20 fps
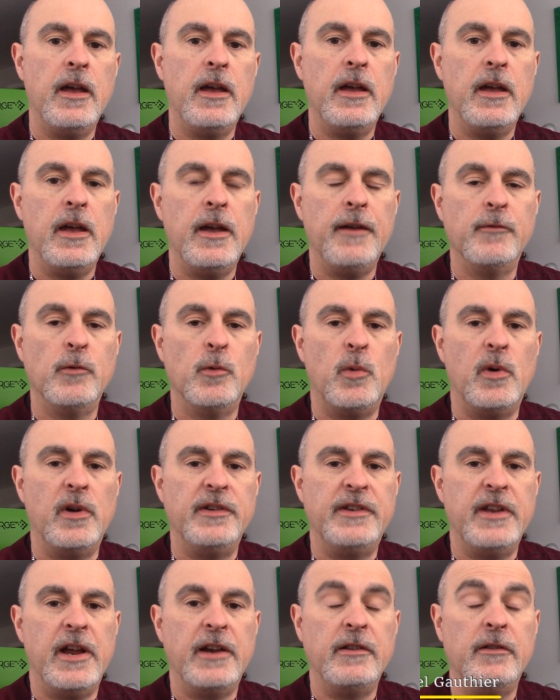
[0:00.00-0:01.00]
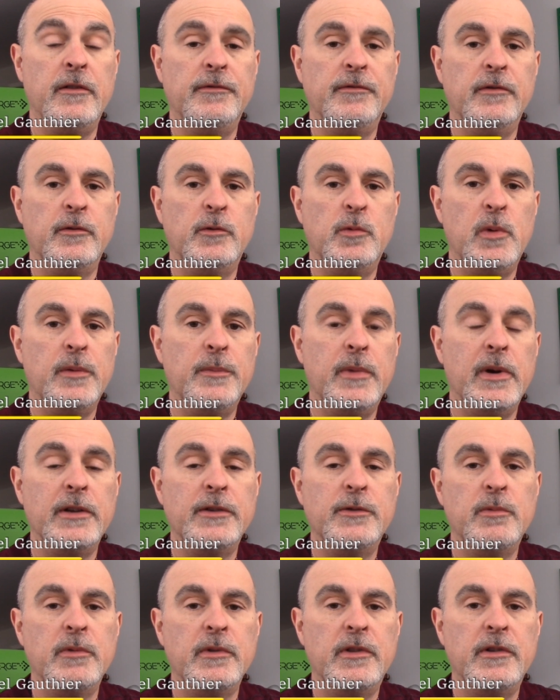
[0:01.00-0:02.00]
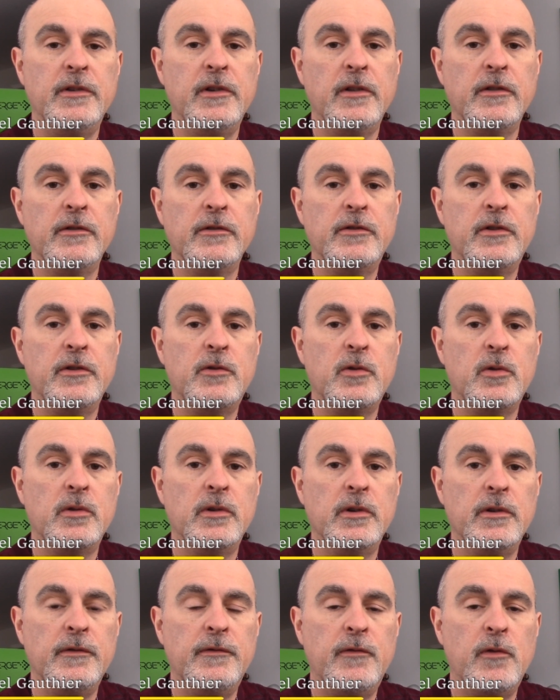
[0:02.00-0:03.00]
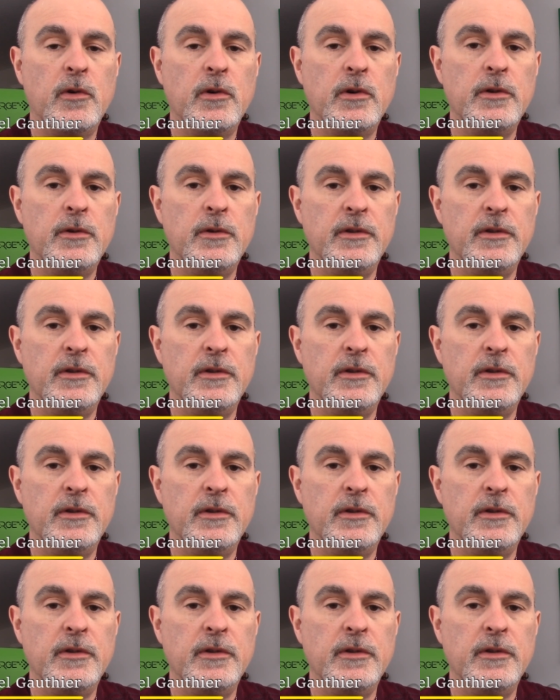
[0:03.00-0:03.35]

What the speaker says: Hey everyone, Daniel from TwinBytes with another tutorial for you,